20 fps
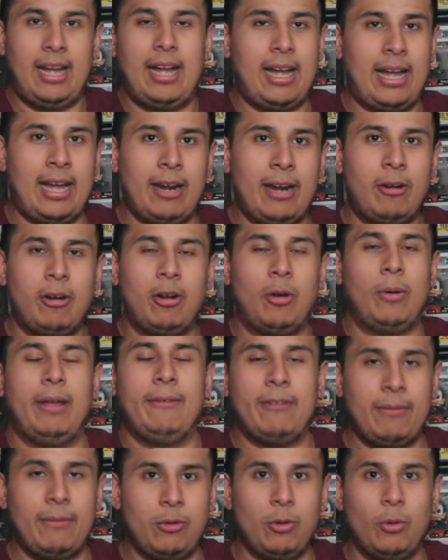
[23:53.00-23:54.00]
I don't know
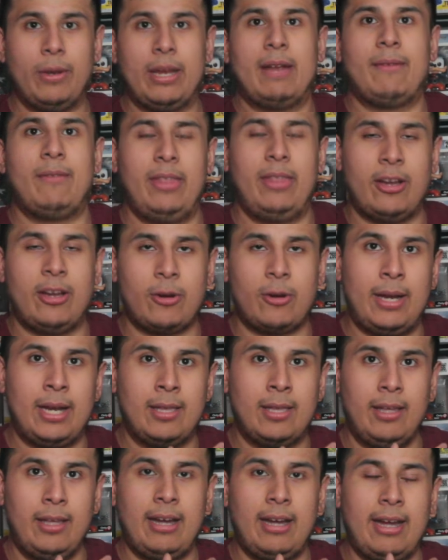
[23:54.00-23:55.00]
if I'm doing everything
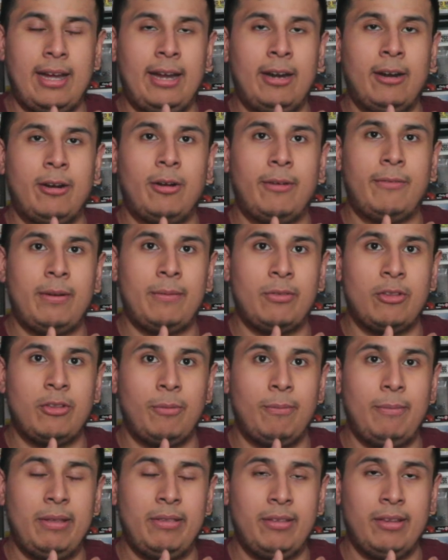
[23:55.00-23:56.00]
correctly. I don't know if I'm
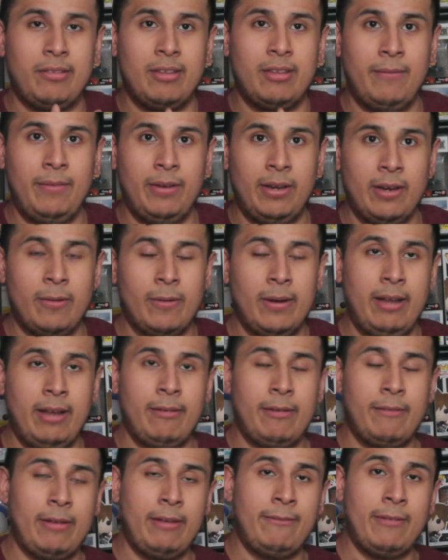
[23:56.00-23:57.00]
still missing something. Right?
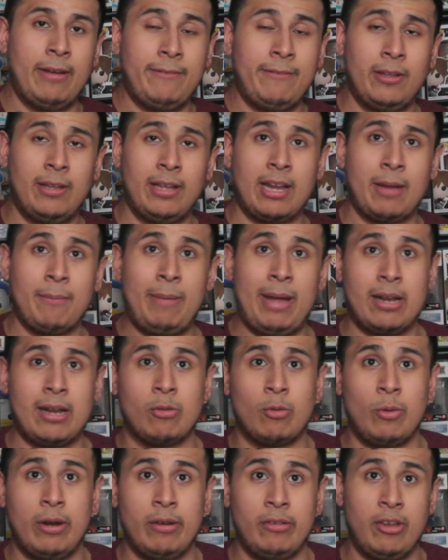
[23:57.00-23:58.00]
If I feel like I'm back
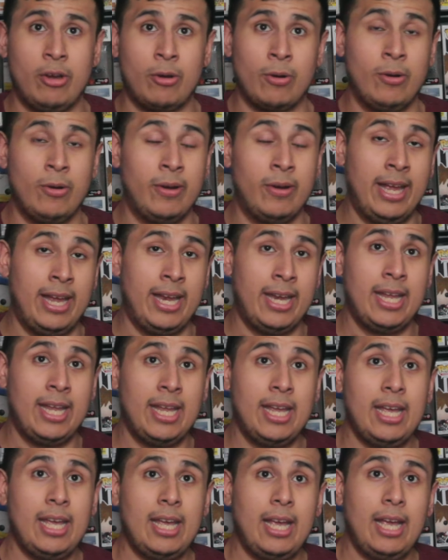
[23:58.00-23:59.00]
at square zero again.
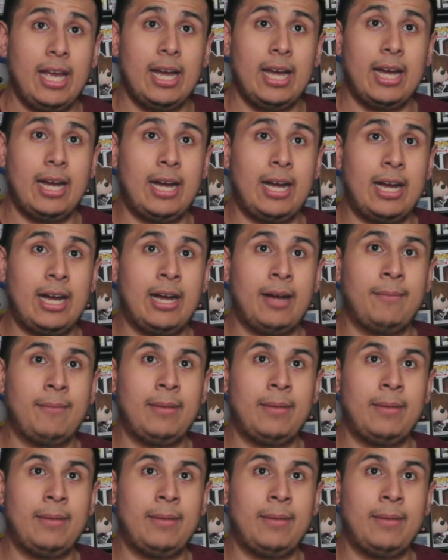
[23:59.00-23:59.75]
And